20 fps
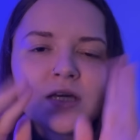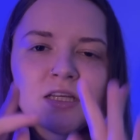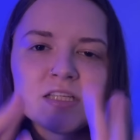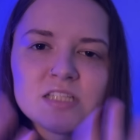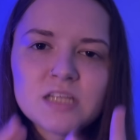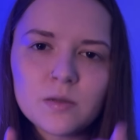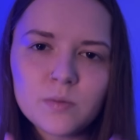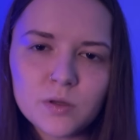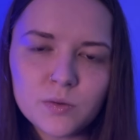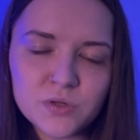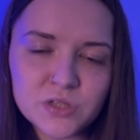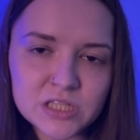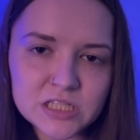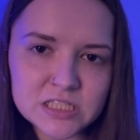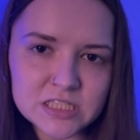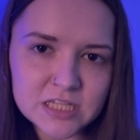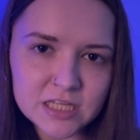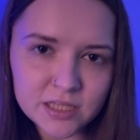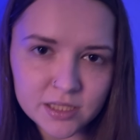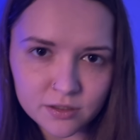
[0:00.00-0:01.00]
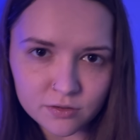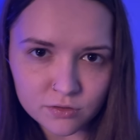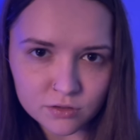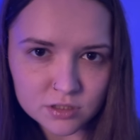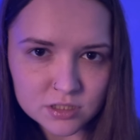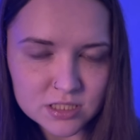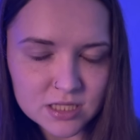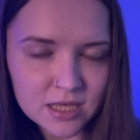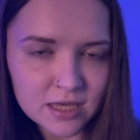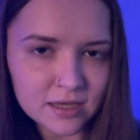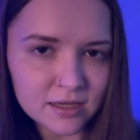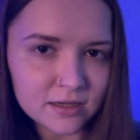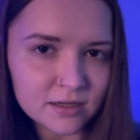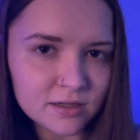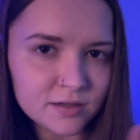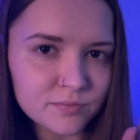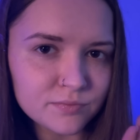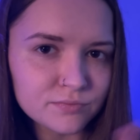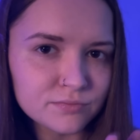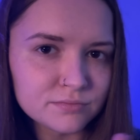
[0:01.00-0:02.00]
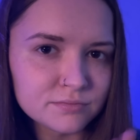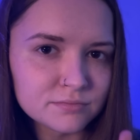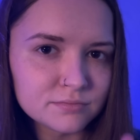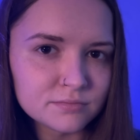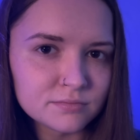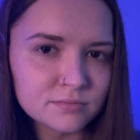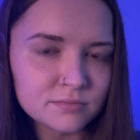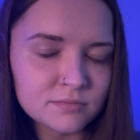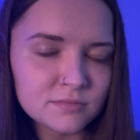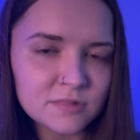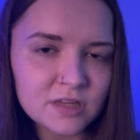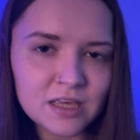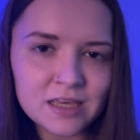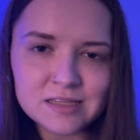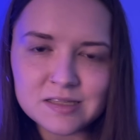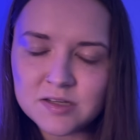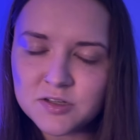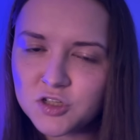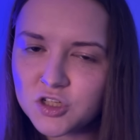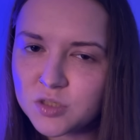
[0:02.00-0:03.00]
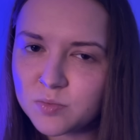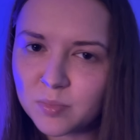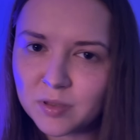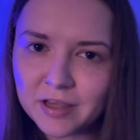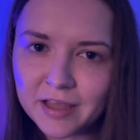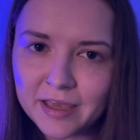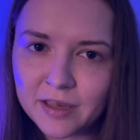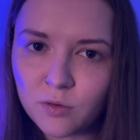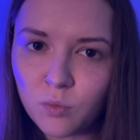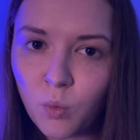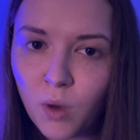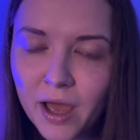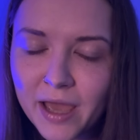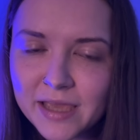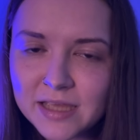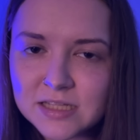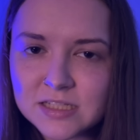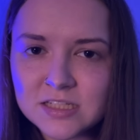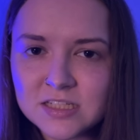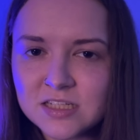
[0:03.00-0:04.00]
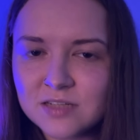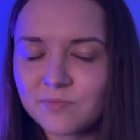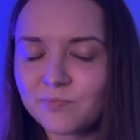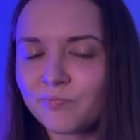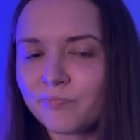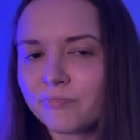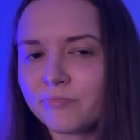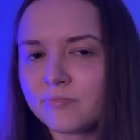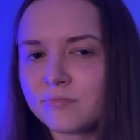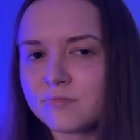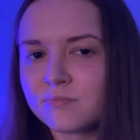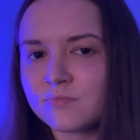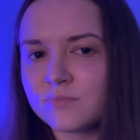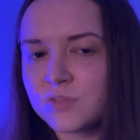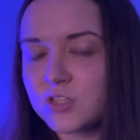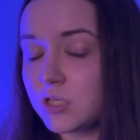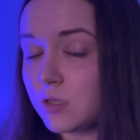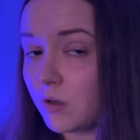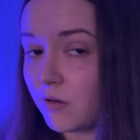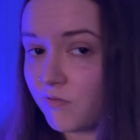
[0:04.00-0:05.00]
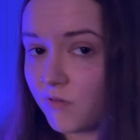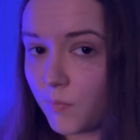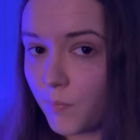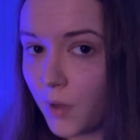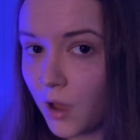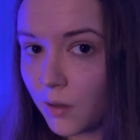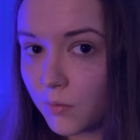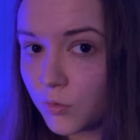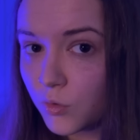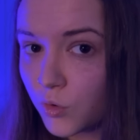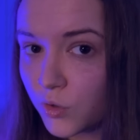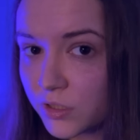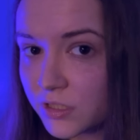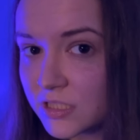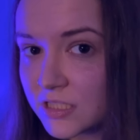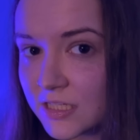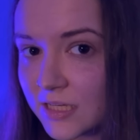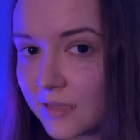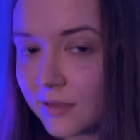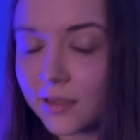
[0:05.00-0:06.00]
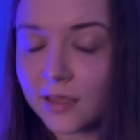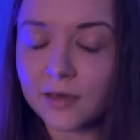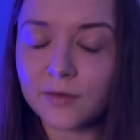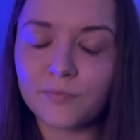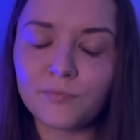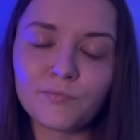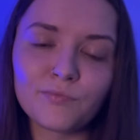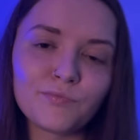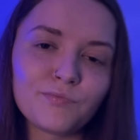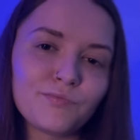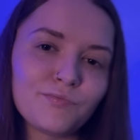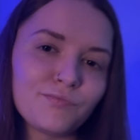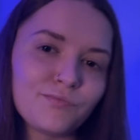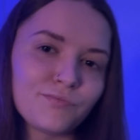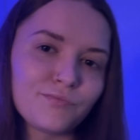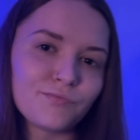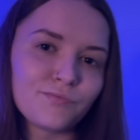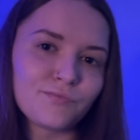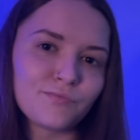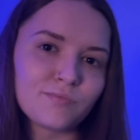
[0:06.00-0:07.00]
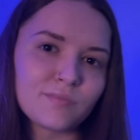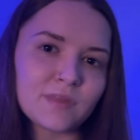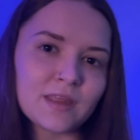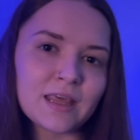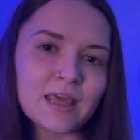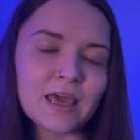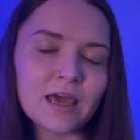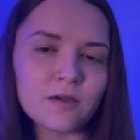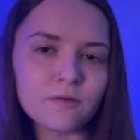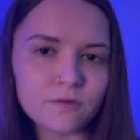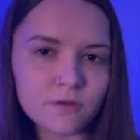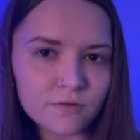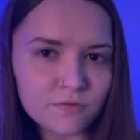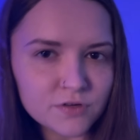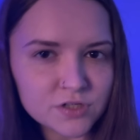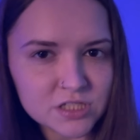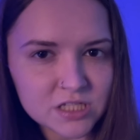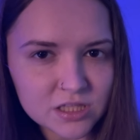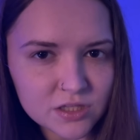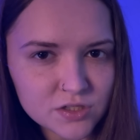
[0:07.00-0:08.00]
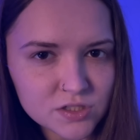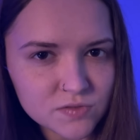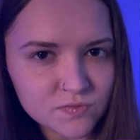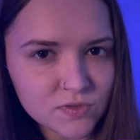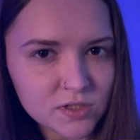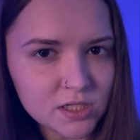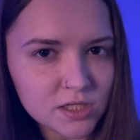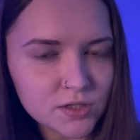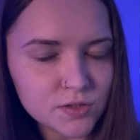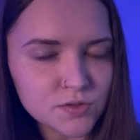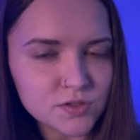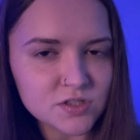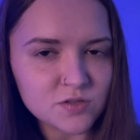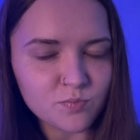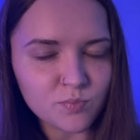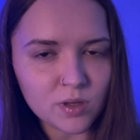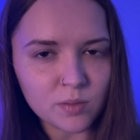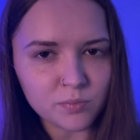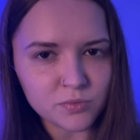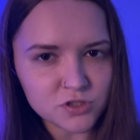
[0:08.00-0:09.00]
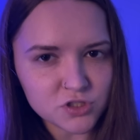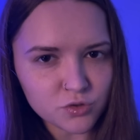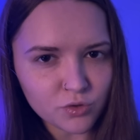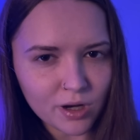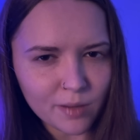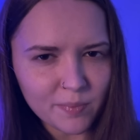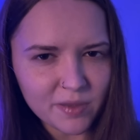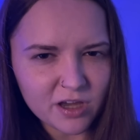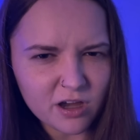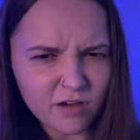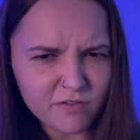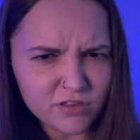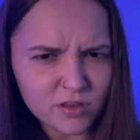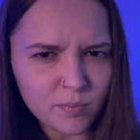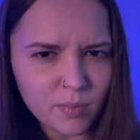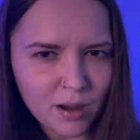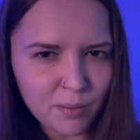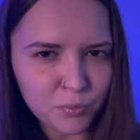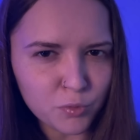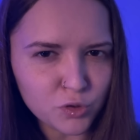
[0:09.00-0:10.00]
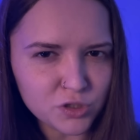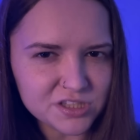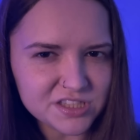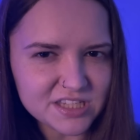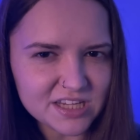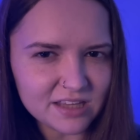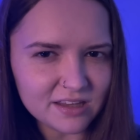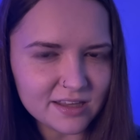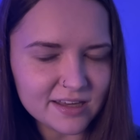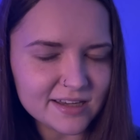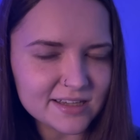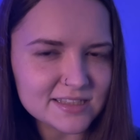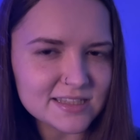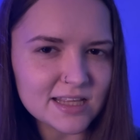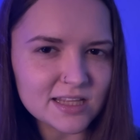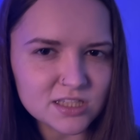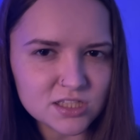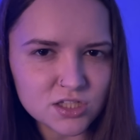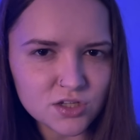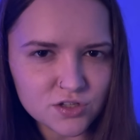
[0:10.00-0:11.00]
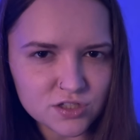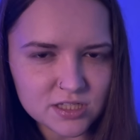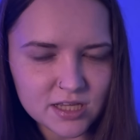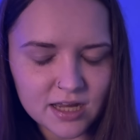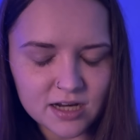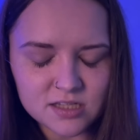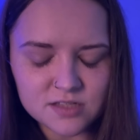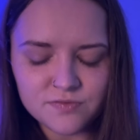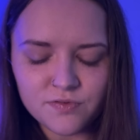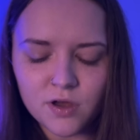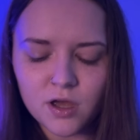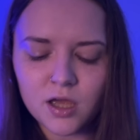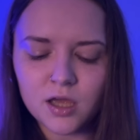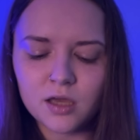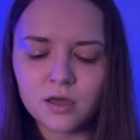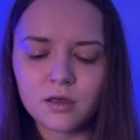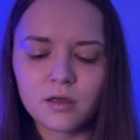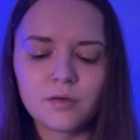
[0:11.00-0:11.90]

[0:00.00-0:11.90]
Tell me what the ceiling looks like. Is it just plain white? Do you have a popcorn ceiling? Have you ever seen those videos of people scraping off the popcorn ceilings? That's so satisfying.